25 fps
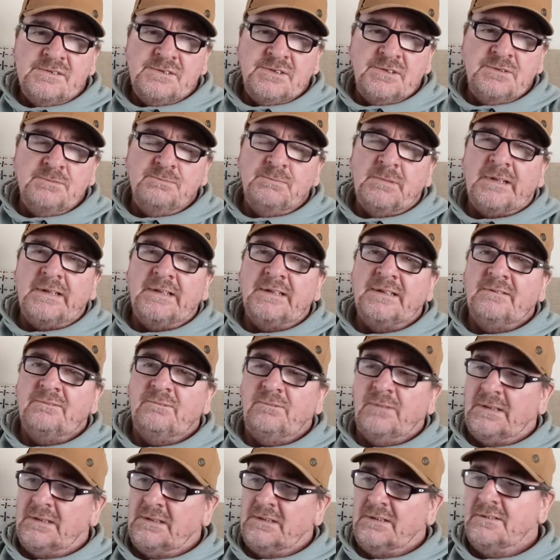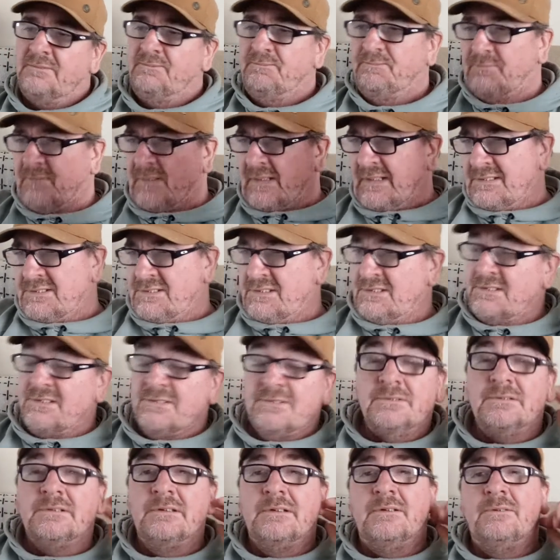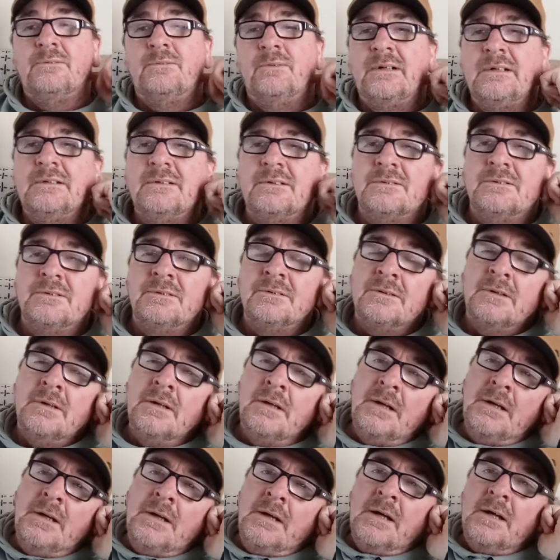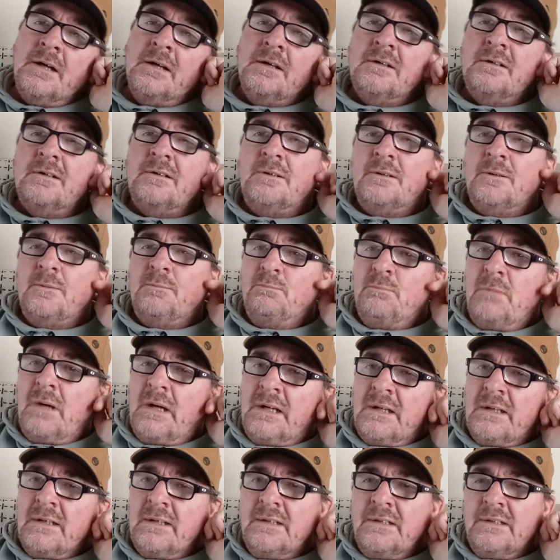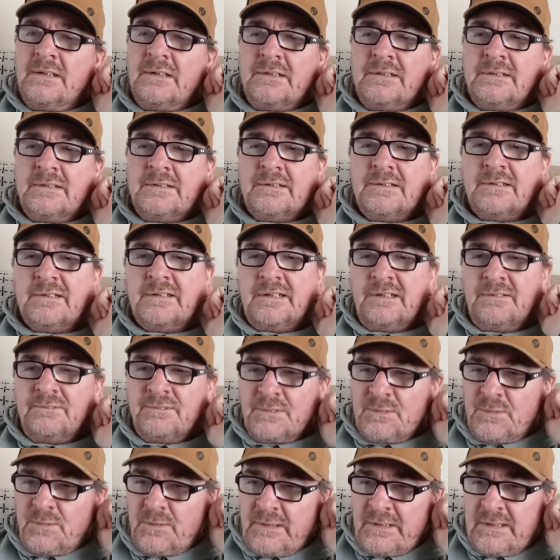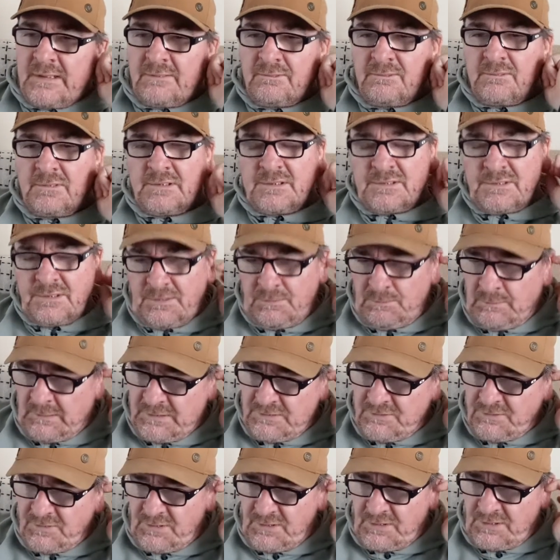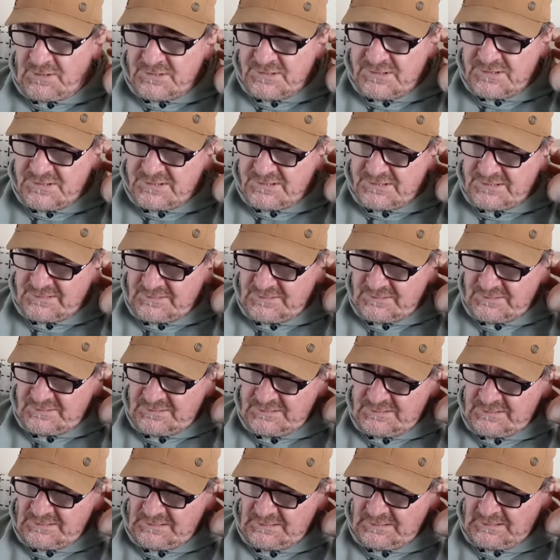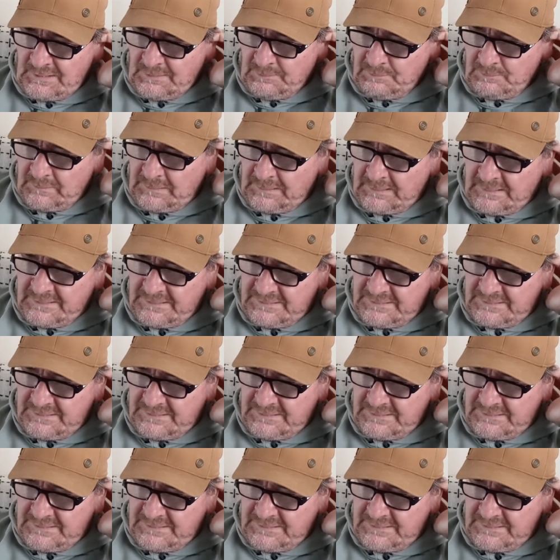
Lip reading: do my, well, I should have done it a while ago, my giveaway. I'm gonna do my draw soon. I'll